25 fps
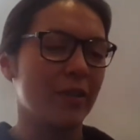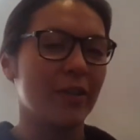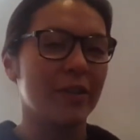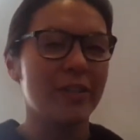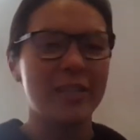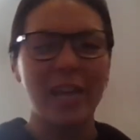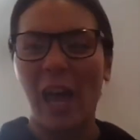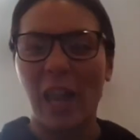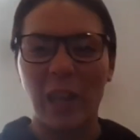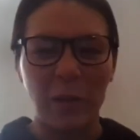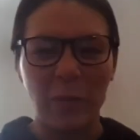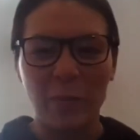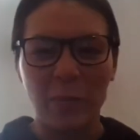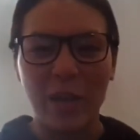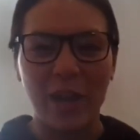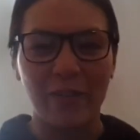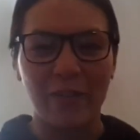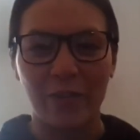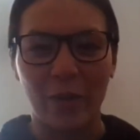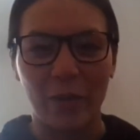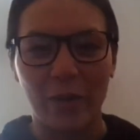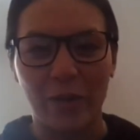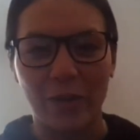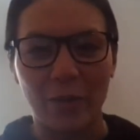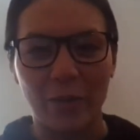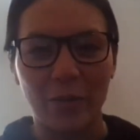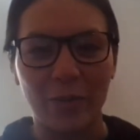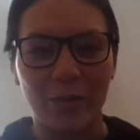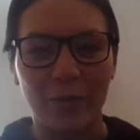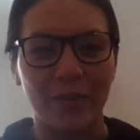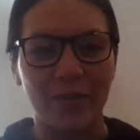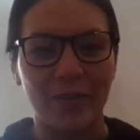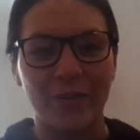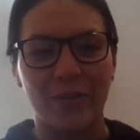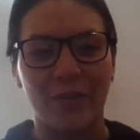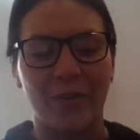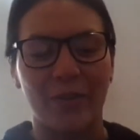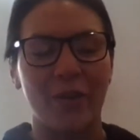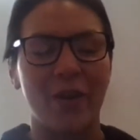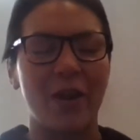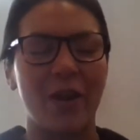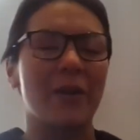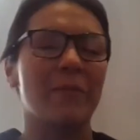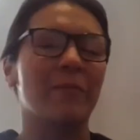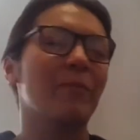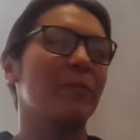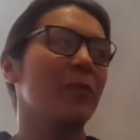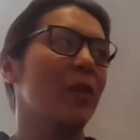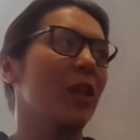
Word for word: telling me I've got a useless degree.